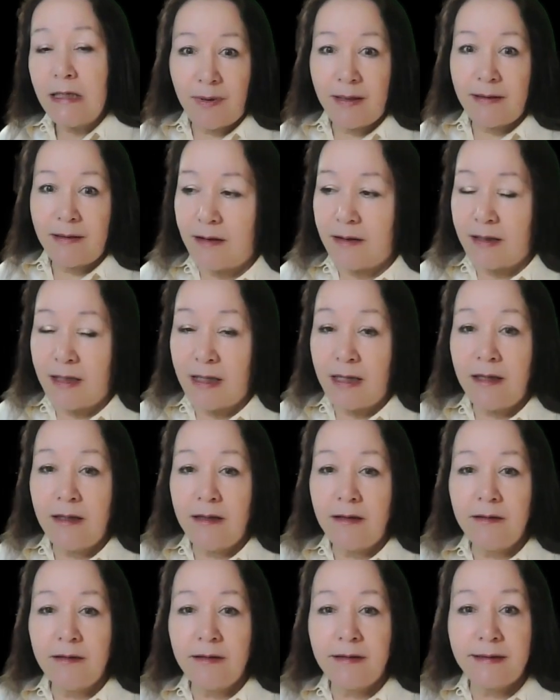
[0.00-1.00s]
by the
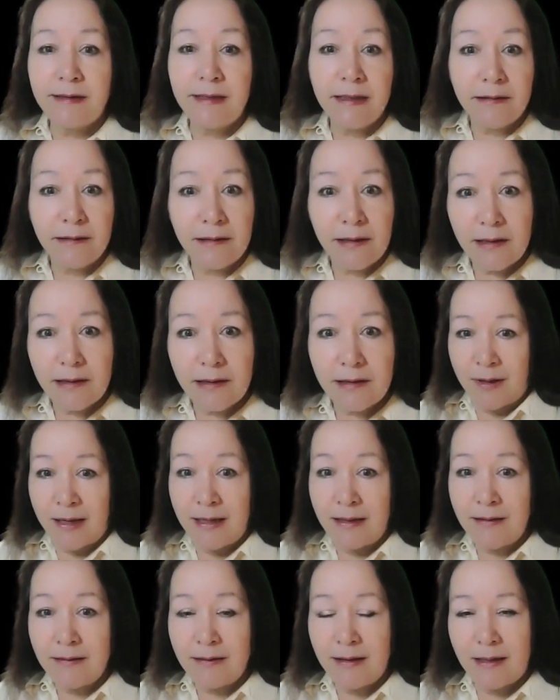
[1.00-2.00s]
king's signet
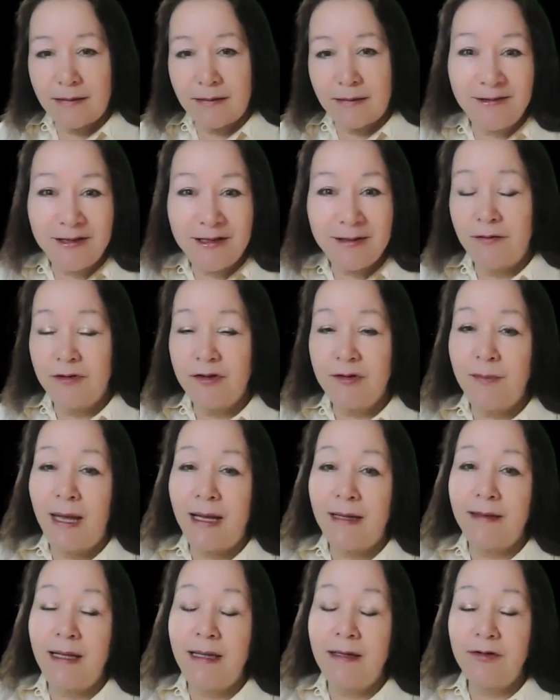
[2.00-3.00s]
ring that was used
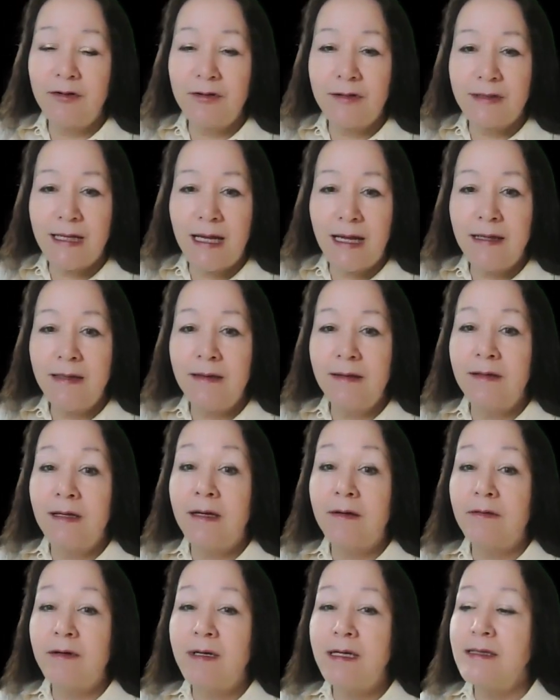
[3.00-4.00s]
back then to sign
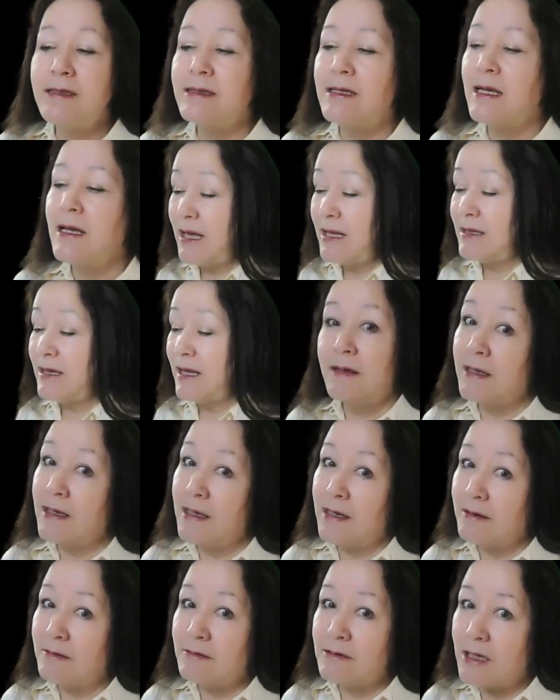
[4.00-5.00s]
decrees, and the
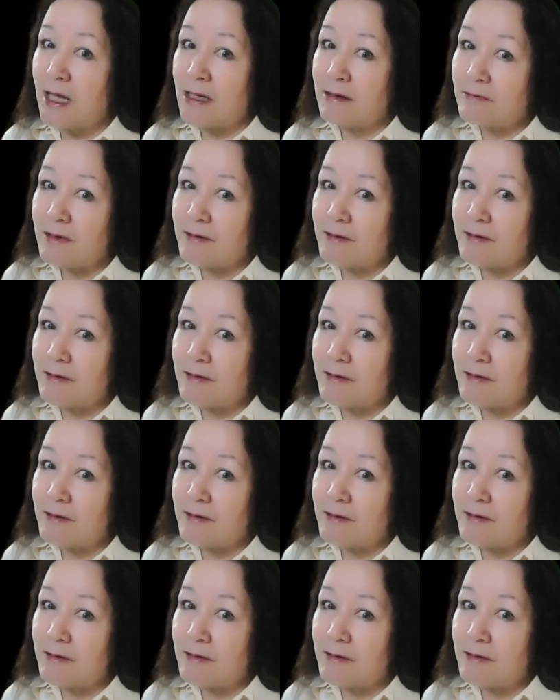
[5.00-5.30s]
king could not